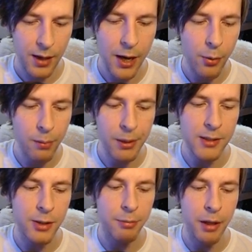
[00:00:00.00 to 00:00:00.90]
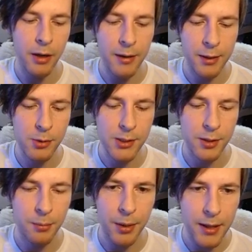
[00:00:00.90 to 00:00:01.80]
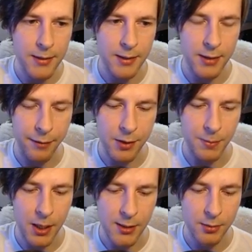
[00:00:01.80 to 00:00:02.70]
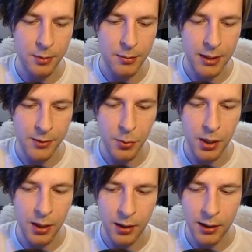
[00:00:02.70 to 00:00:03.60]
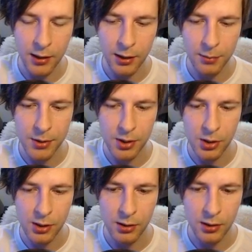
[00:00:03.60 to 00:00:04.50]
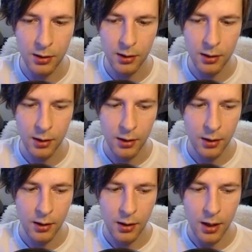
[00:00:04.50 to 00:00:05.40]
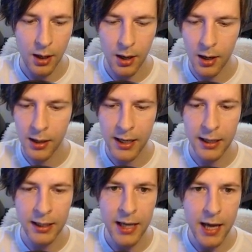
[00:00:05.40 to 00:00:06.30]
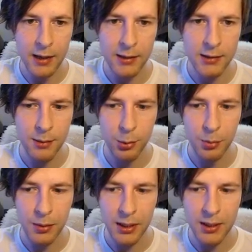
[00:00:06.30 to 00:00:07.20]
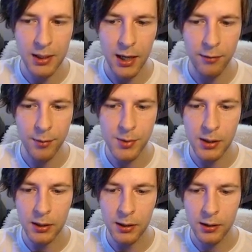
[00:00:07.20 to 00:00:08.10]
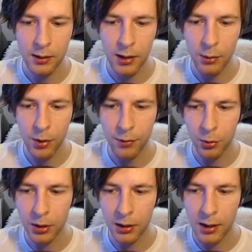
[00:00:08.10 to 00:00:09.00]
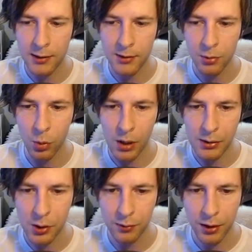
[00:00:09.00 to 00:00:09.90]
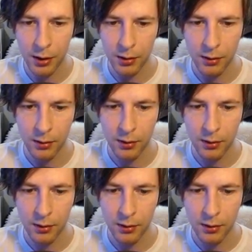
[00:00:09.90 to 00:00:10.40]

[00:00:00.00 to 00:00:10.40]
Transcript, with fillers: I don't want to play Street Peddler. I think we're just going to play this as safe as possible because we are in a good position. Uh, getting a caddy on the table would be kind of absurd, and we've only lost one so far.